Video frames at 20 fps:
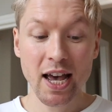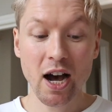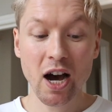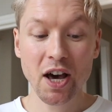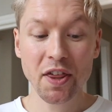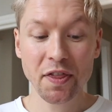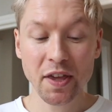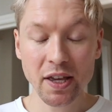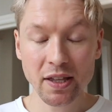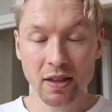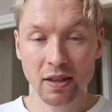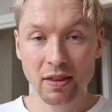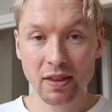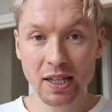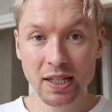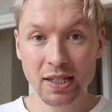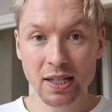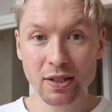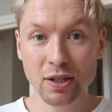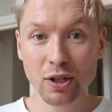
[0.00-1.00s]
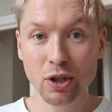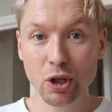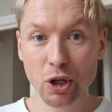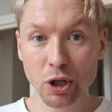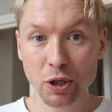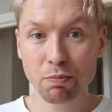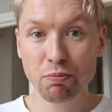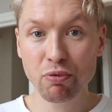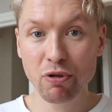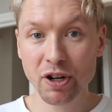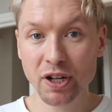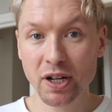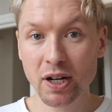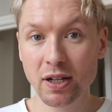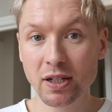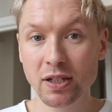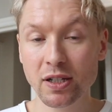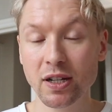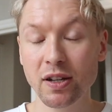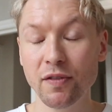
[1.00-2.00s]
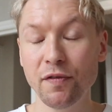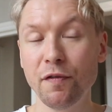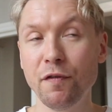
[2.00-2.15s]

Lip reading: I think that this is a good product